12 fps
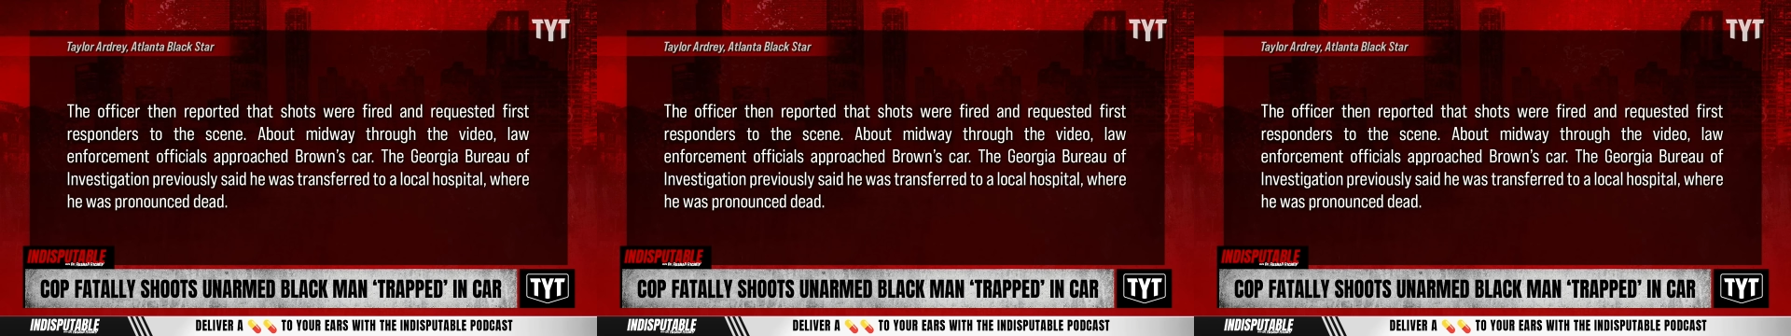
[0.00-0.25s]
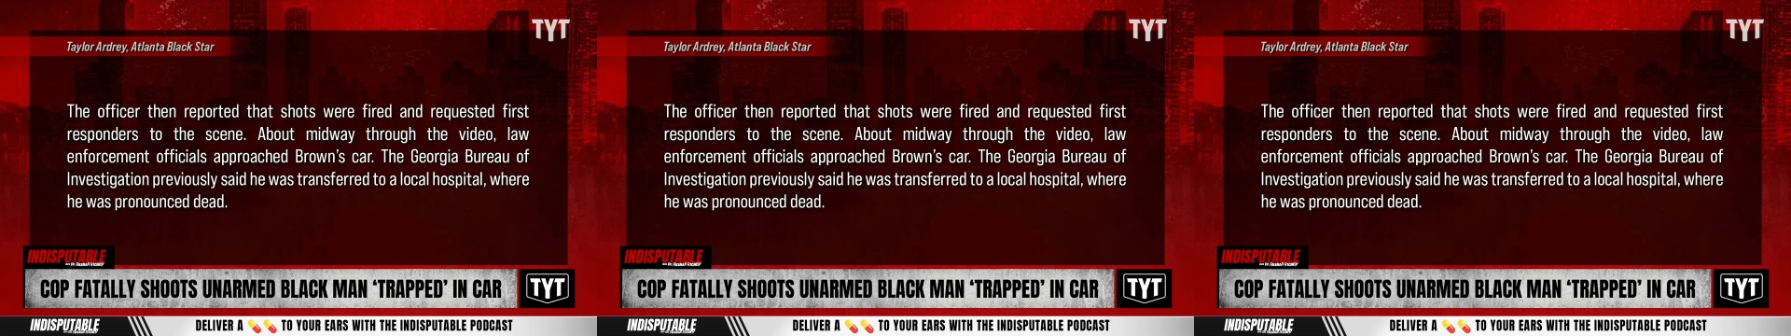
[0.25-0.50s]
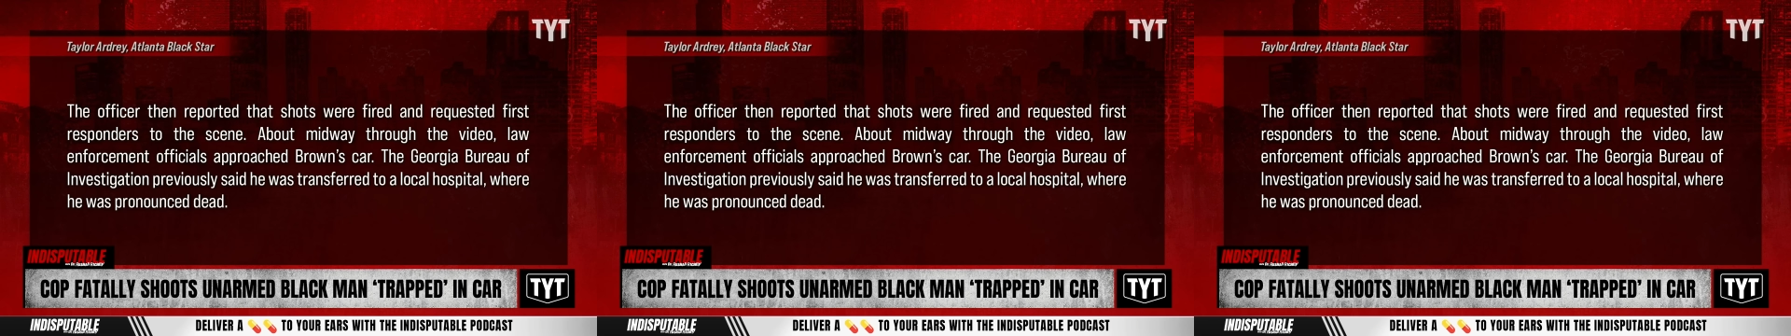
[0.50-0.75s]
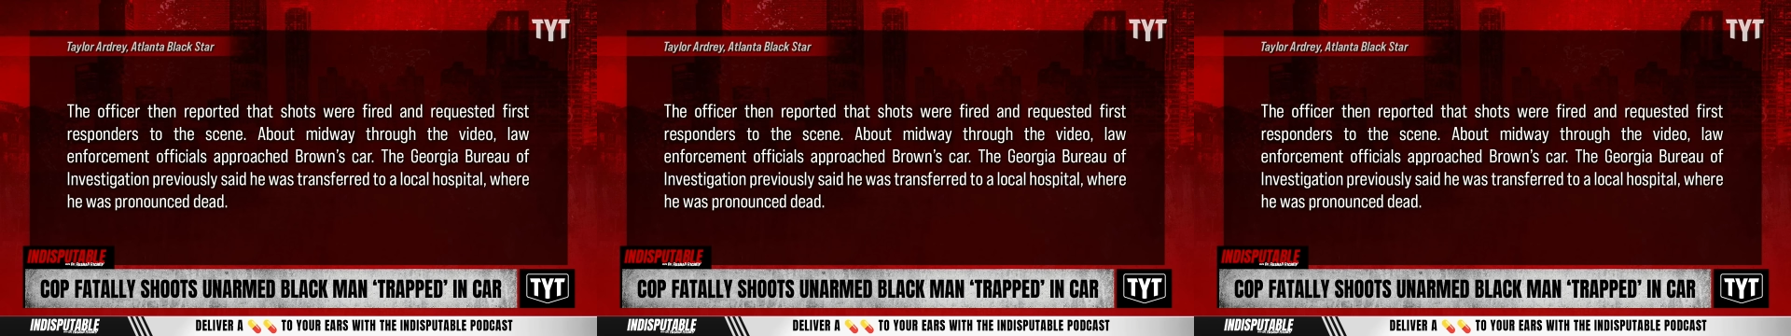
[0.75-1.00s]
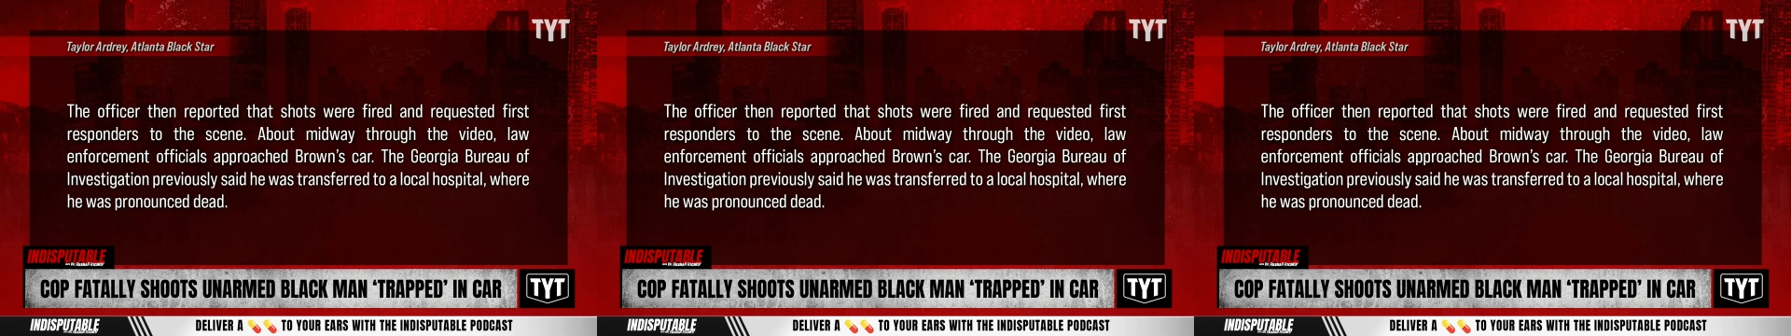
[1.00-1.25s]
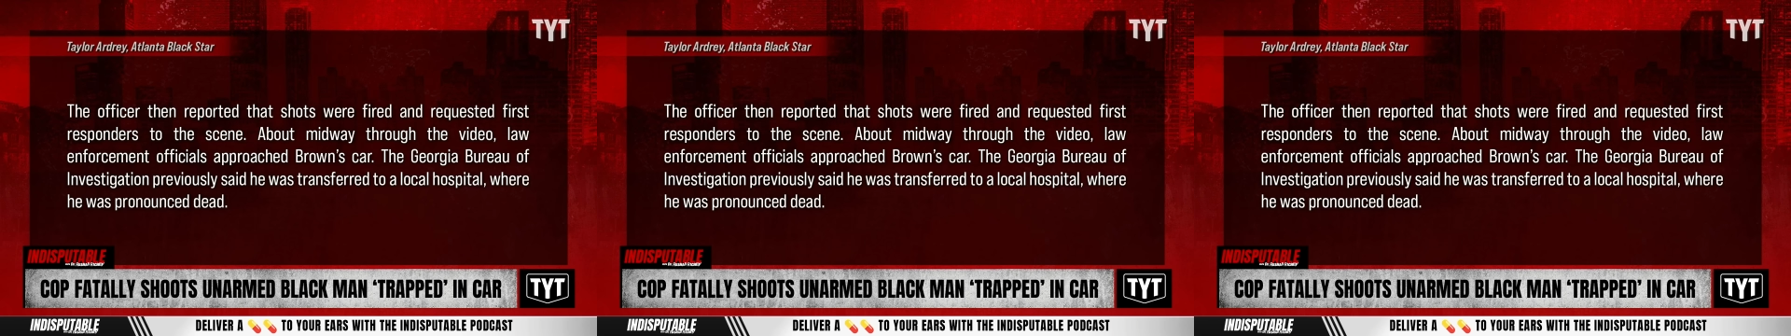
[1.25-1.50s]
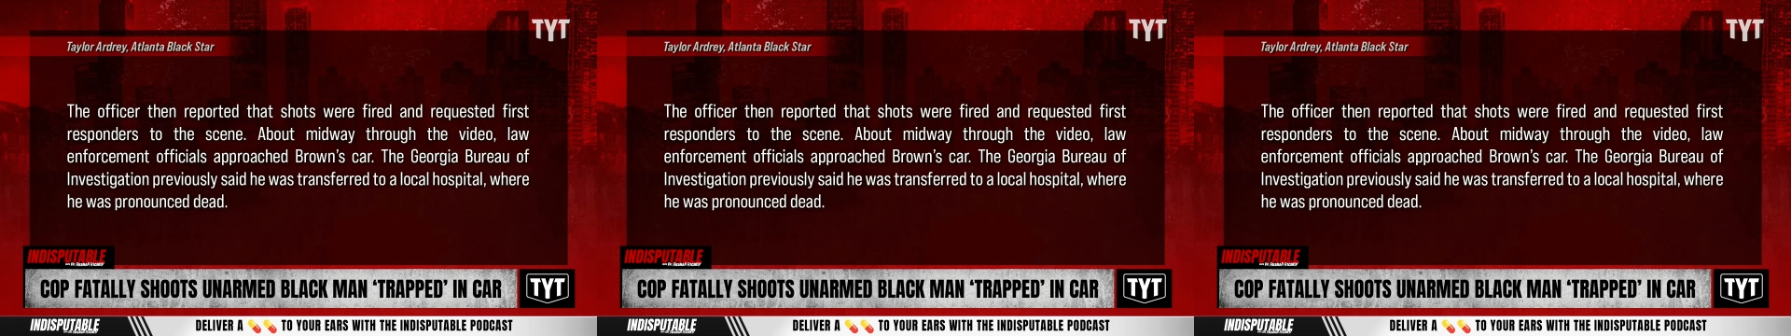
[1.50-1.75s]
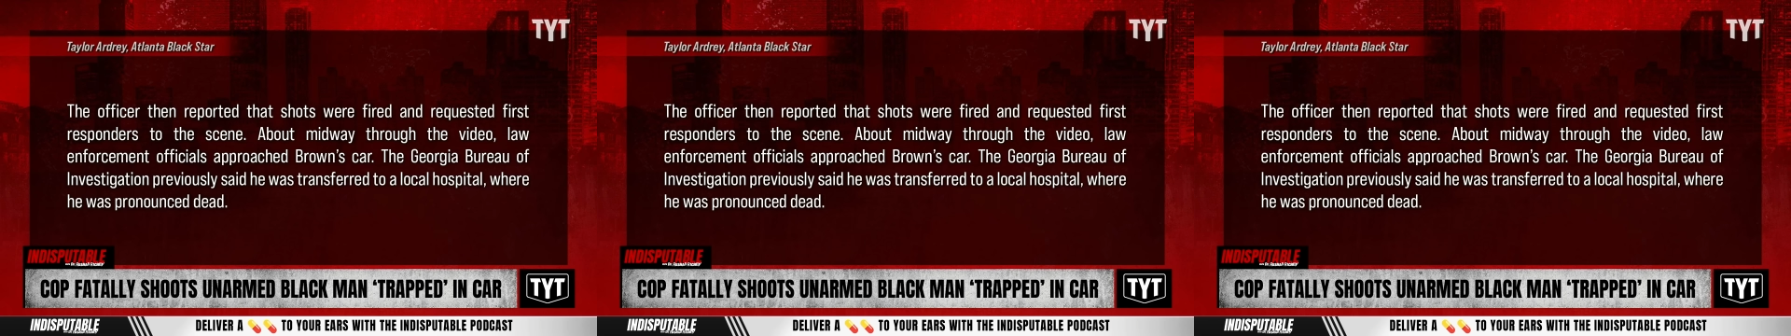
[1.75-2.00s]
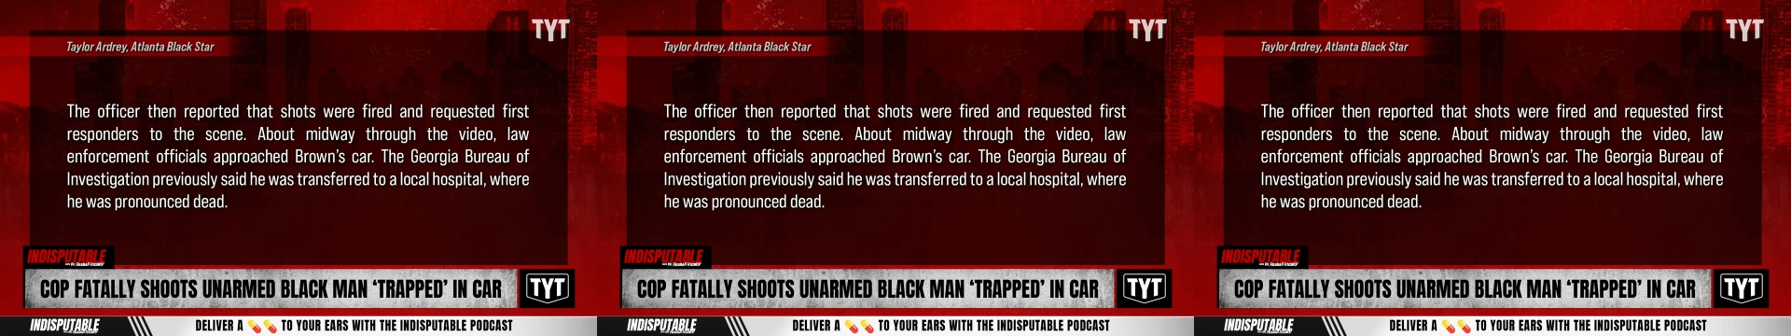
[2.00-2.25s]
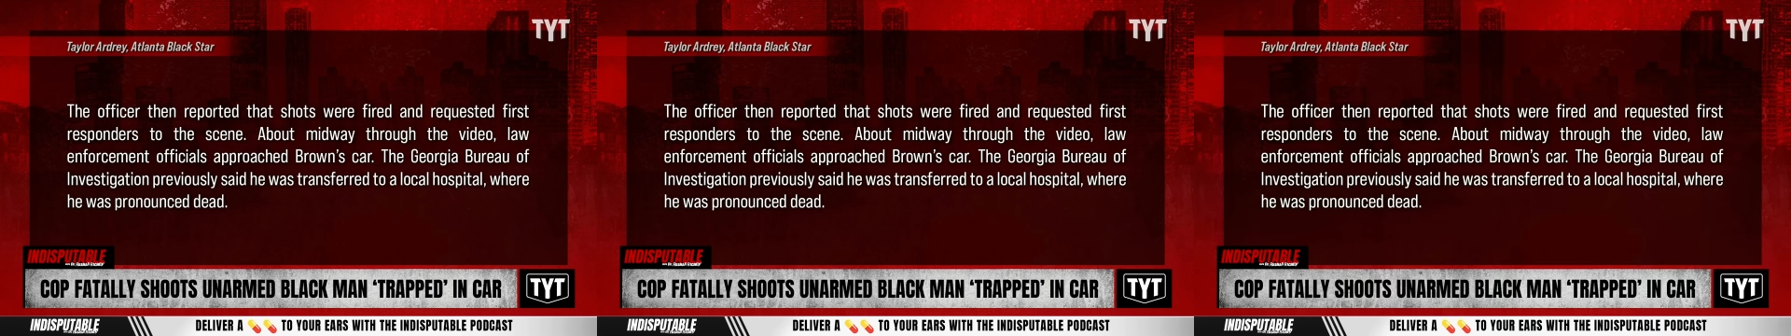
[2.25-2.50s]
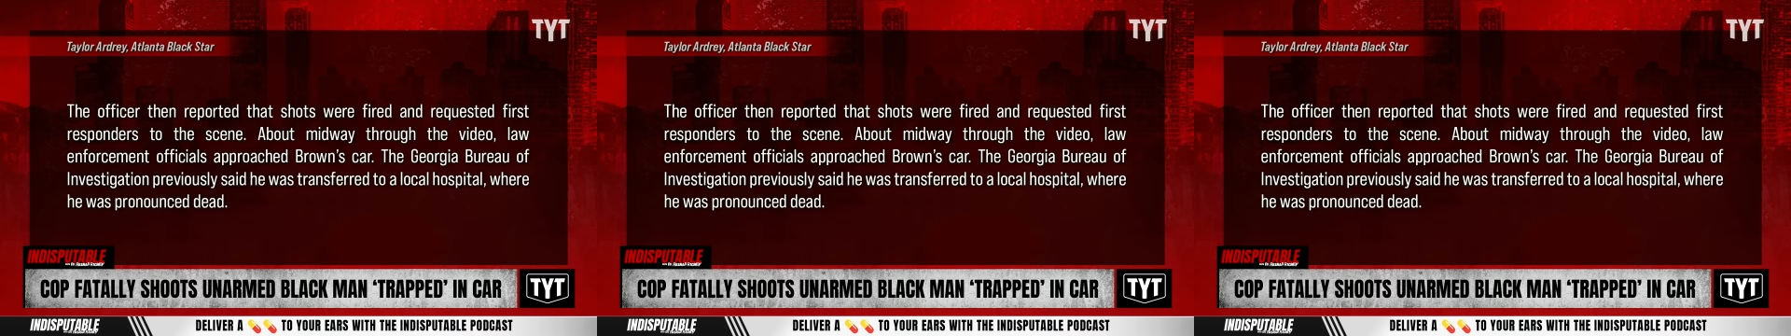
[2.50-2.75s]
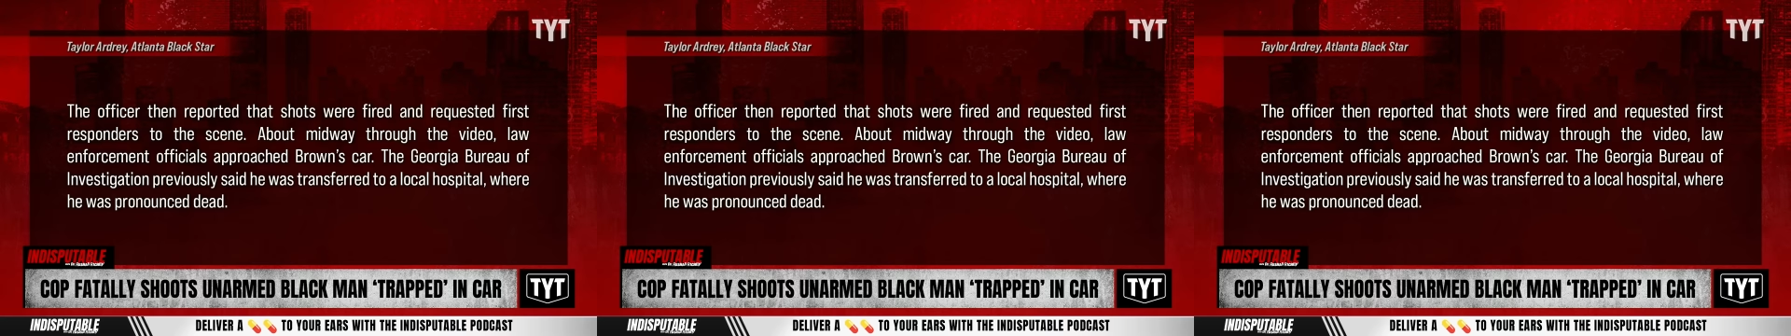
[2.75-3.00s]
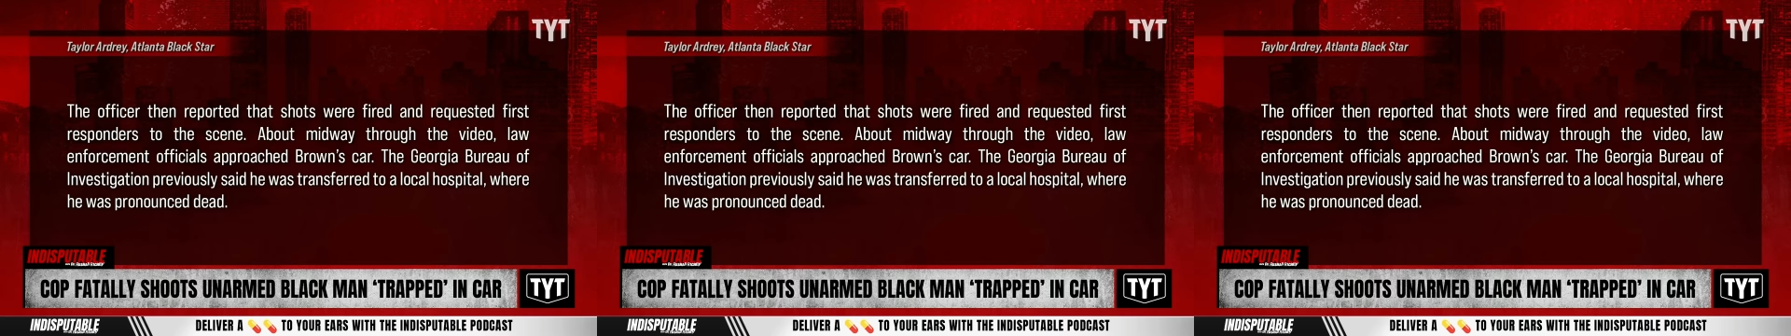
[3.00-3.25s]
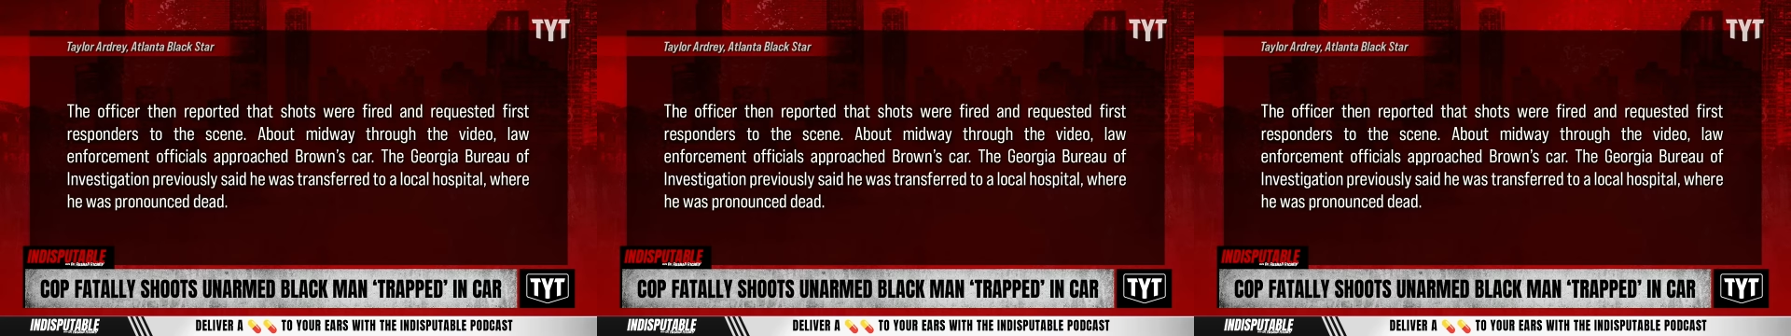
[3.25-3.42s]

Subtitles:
(no speaker visible)